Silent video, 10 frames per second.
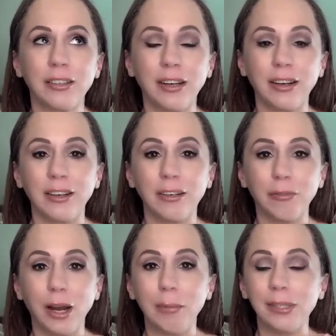
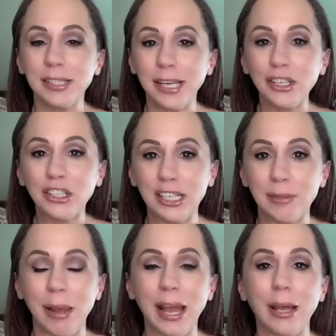Robyn says she's
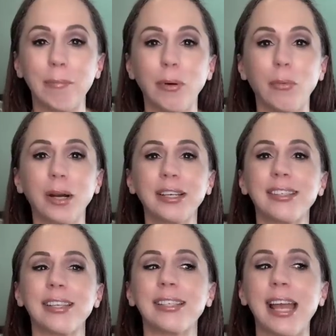mad, but what
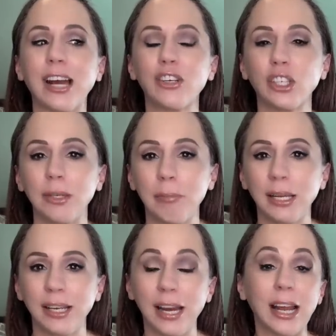does this actually
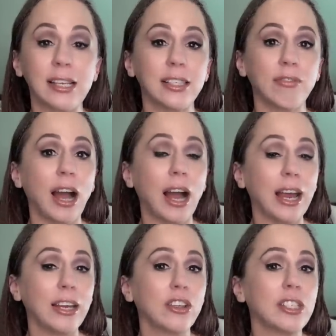mean? As if
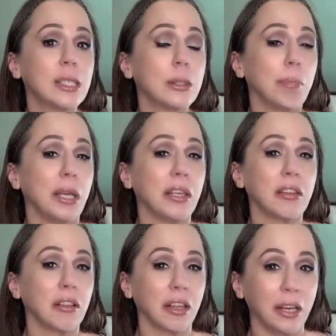I could speak
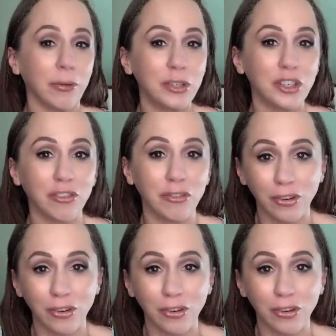the language of